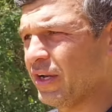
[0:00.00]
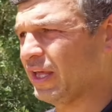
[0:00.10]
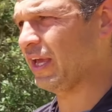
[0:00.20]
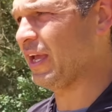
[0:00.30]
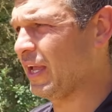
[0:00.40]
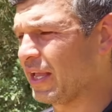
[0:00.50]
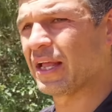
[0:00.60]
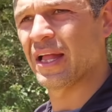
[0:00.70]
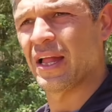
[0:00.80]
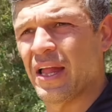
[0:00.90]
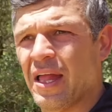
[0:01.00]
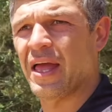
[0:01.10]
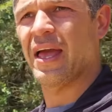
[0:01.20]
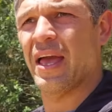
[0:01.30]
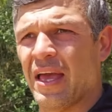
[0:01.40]
the air,
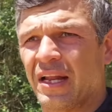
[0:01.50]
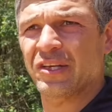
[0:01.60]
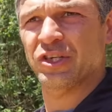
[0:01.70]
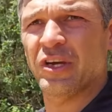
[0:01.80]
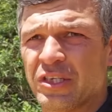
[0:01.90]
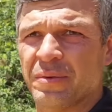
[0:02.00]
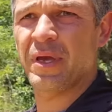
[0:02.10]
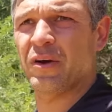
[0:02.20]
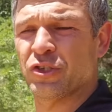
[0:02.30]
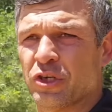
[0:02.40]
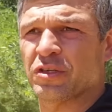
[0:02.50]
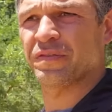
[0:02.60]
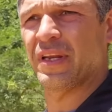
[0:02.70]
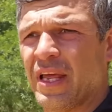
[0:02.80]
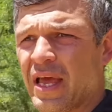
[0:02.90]
and I'll show you some aerial shots of the
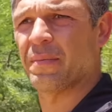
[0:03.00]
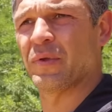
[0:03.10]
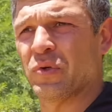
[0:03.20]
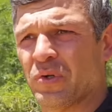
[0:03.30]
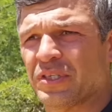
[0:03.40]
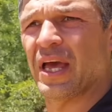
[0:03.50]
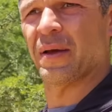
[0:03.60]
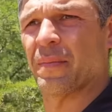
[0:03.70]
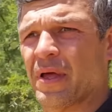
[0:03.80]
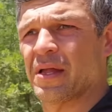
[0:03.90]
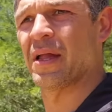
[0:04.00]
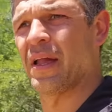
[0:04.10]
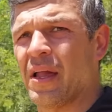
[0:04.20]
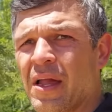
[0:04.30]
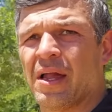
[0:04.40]
dam, George Dam.
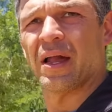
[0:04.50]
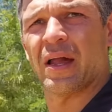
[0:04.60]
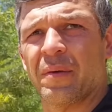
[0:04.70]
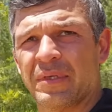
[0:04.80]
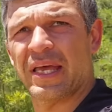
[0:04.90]
It's